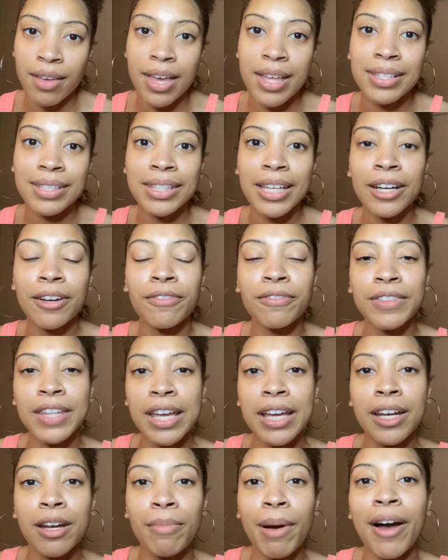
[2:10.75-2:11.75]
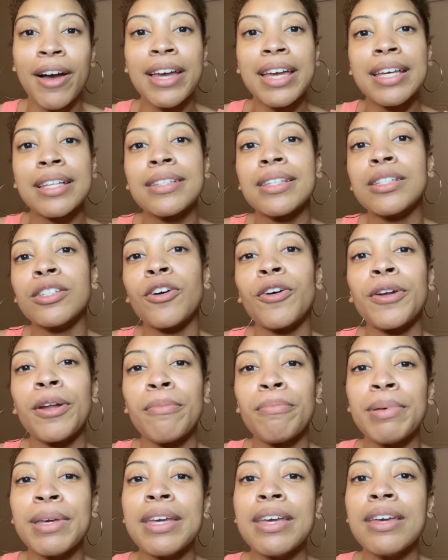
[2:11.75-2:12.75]
Instead of thinking about, is this going to
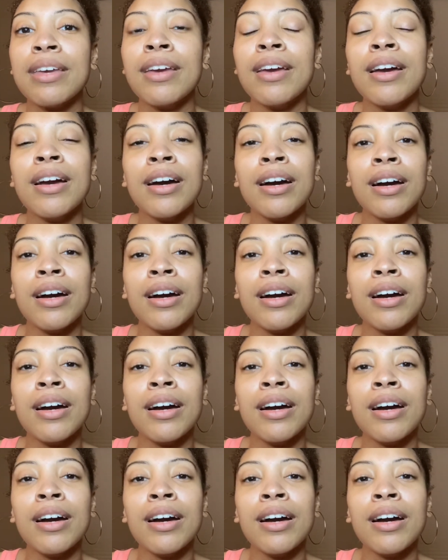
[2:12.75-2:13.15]
be